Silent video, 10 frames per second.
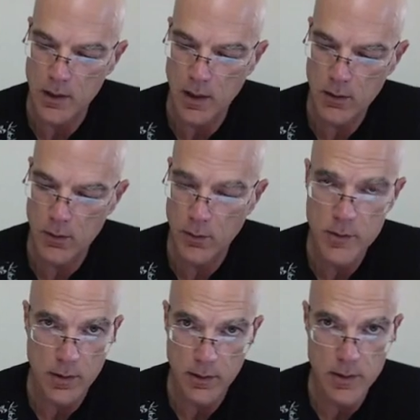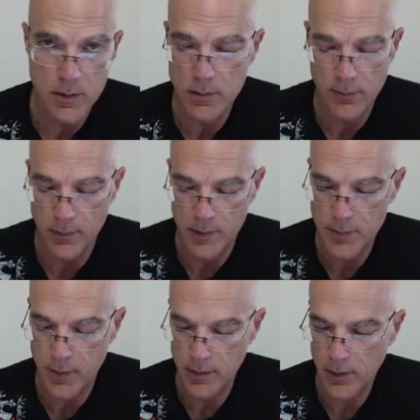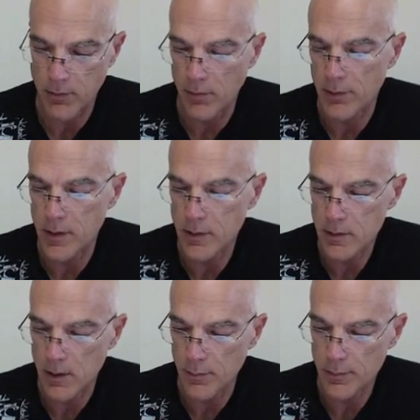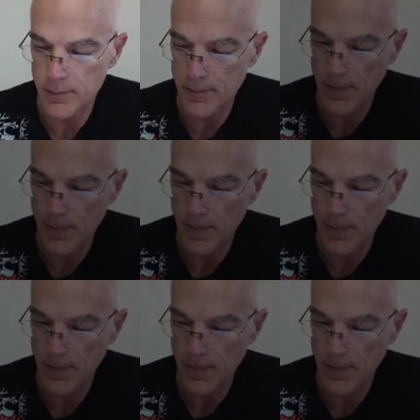are close, at least for this particular data sample.